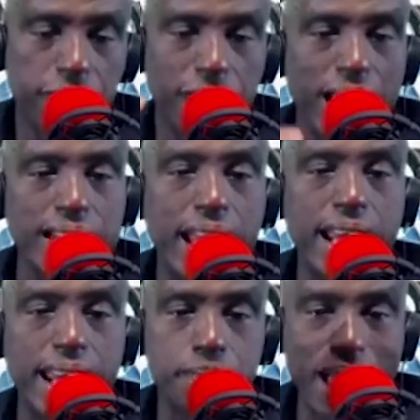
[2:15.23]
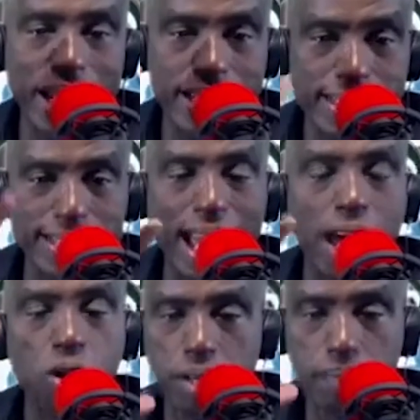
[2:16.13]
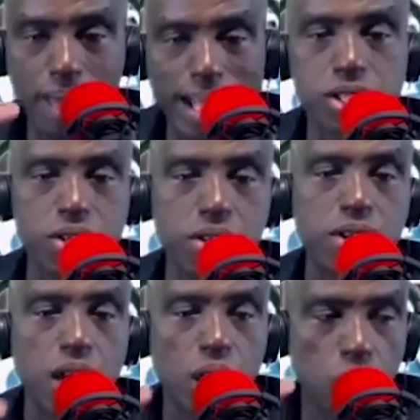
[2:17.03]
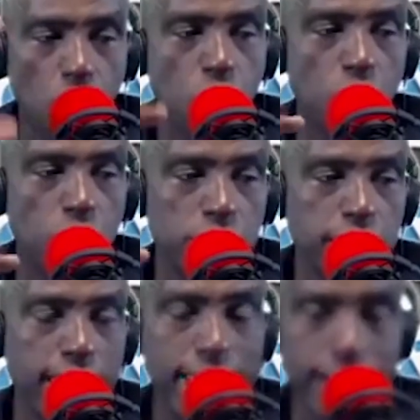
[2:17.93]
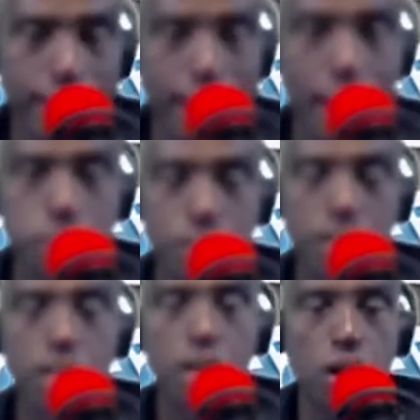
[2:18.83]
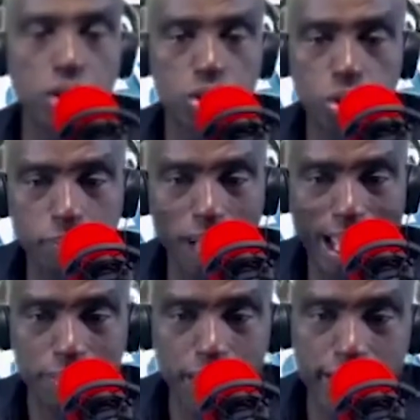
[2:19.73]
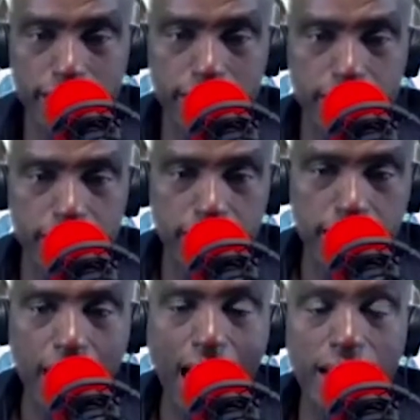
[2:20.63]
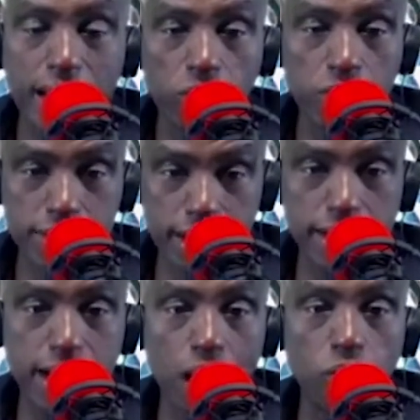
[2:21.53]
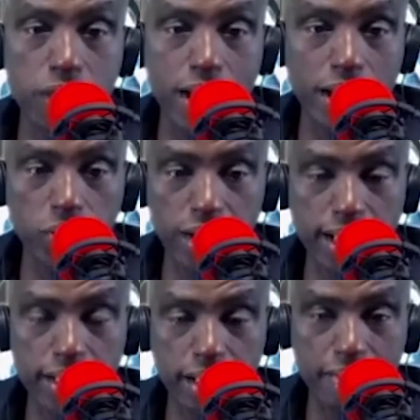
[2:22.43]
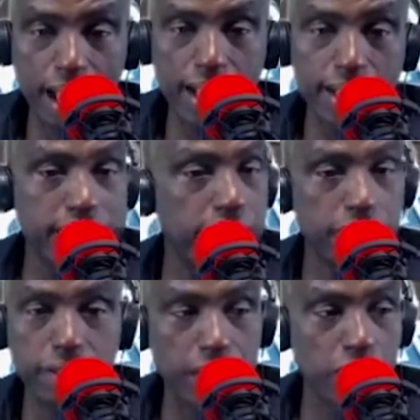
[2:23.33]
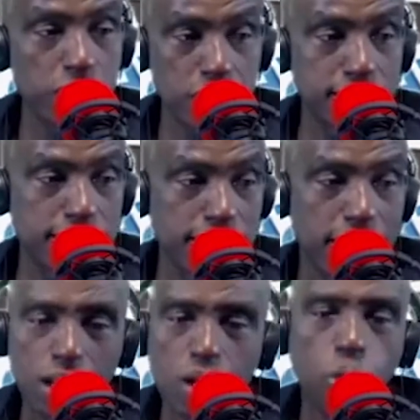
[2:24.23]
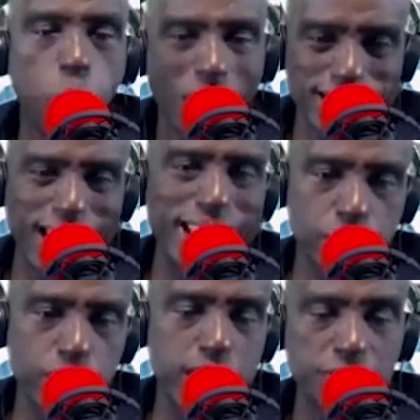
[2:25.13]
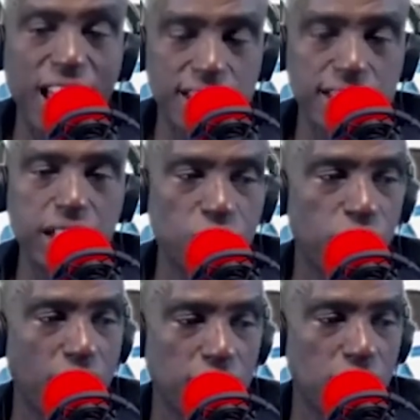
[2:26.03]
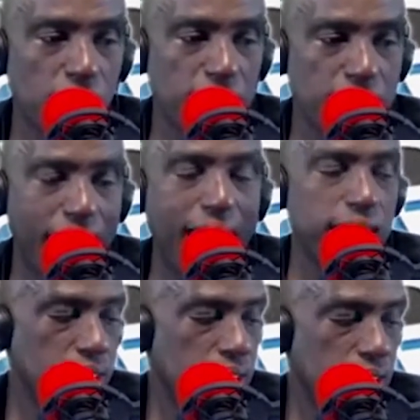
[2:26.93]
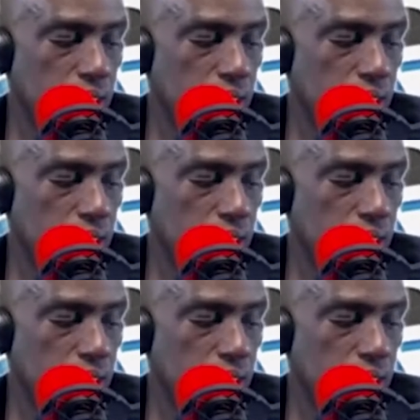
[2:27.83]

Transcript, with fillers: The fact that a barista or the manager called a cop on two black men uh, that were sitting down, were not doing anything violently, even if they were just quasi trespassing, if you want to call it that,